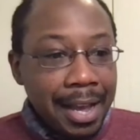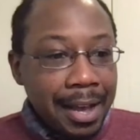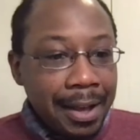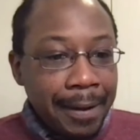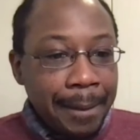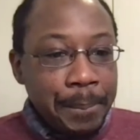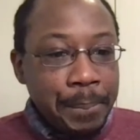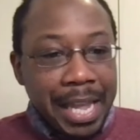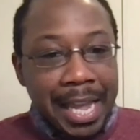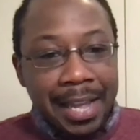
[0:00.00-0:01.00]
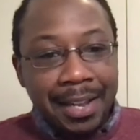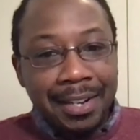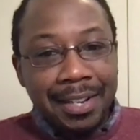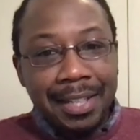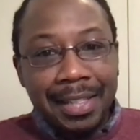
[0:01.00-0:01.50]

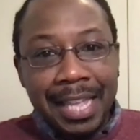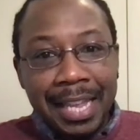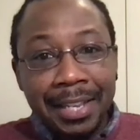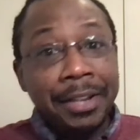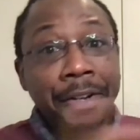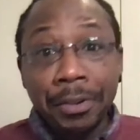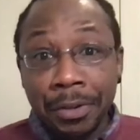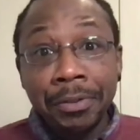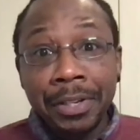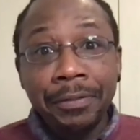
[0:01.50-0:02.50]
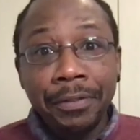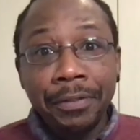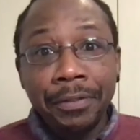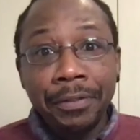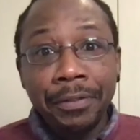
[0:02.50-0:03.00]
and they're using
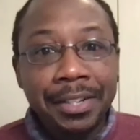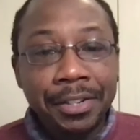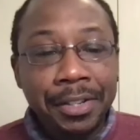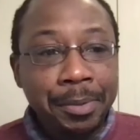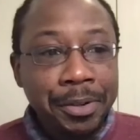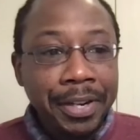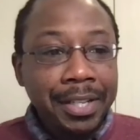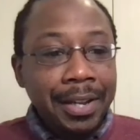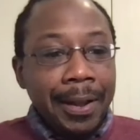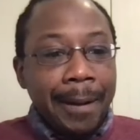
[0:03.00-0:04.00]
fructose as your substrate.